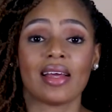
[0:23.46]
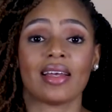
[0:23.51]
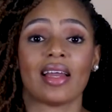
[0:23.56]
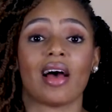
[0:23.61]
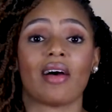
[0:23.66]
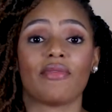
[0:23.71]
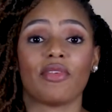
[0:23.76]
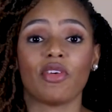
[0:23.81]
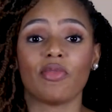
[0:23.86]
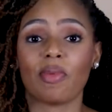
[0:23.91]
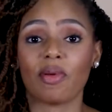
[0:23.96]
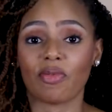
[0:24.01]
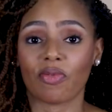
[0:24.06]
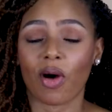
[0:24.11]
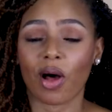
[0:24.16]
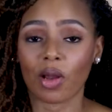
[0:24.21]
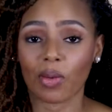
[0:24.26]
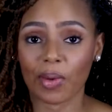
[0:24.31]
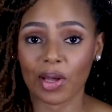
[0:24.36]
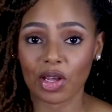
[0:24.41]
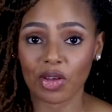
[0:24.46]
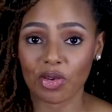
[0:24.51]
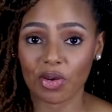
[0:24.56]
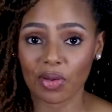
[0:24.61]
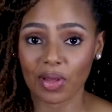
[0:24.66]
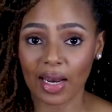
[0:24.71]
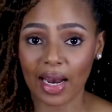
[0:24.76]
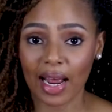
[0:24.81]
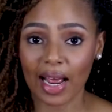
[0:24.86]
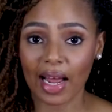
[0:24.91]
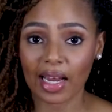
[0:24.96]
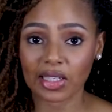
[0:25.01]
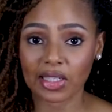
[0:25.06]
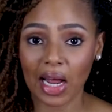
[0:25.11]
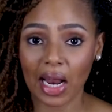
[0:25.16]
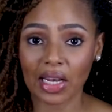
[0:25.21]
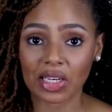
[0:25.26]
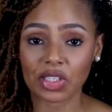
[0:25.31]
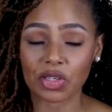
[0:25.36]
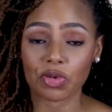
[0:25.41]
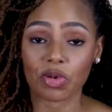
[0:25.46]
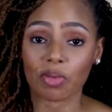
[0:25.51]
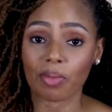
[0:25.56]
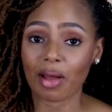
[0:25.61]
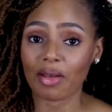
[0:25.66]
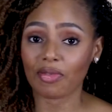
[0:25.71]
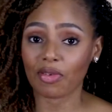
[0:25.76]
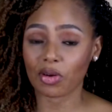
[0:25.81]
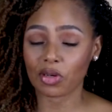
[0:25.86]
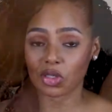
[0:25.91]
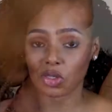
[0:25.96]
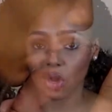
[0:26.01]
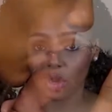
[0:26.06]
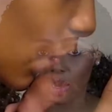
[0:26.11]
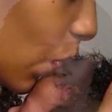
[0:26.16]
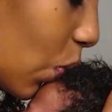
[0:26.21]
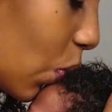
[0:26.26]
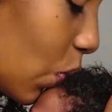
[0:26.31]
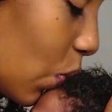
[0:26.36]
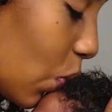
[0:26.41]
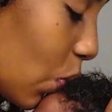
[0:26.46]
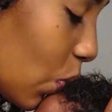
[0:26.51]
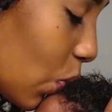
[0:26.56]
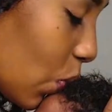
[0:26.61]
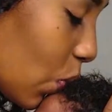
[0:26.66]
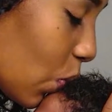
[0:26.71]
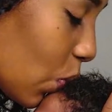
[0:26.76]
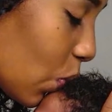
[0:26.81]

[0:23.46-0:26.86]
Now, if you've been following, you know that I had challenges with my first daughter, Cairo,